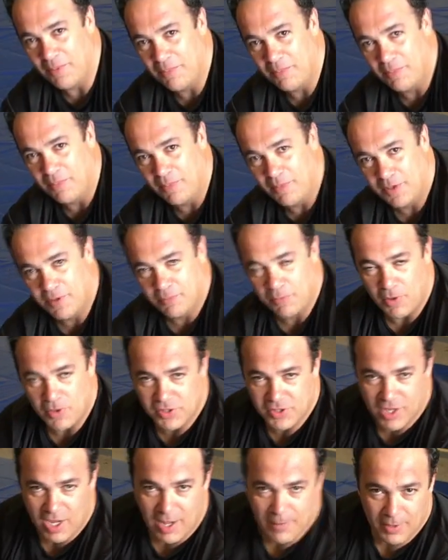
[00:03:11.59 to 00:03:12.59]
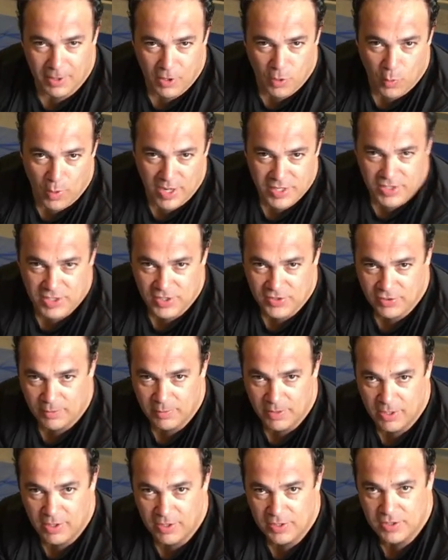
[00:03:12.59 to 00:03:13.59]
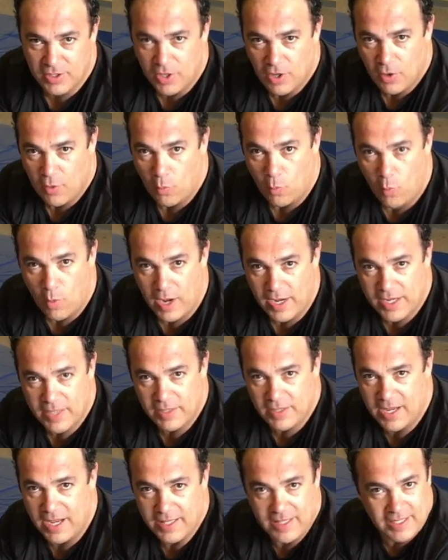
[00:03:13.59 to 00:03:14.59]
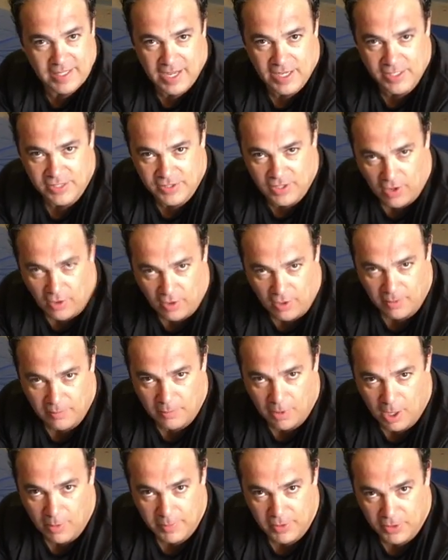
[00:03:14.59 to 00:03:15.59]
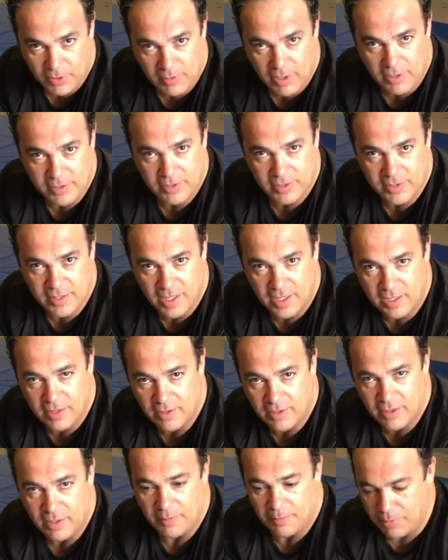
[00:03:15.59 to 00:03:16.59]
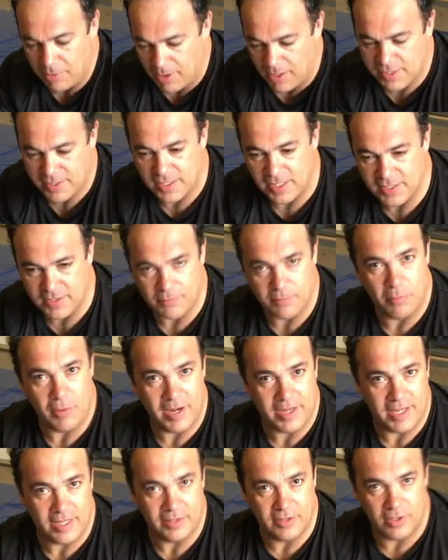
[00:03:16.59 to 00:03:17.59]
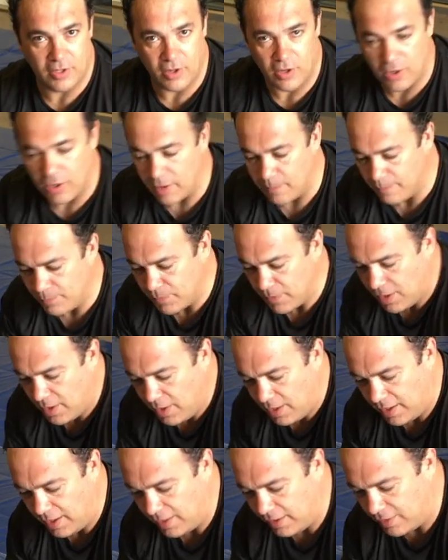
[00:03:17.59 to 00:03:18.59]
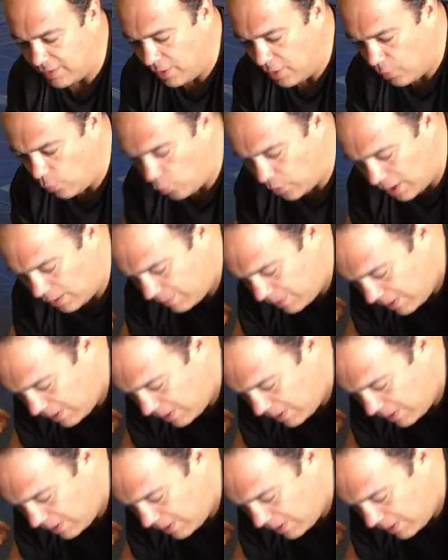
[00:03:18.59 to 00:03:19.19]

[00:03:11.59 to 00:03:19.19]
the most common questions from here is, why can't that guy just armbar me throughout the entire process of breaking the guard? And when I'm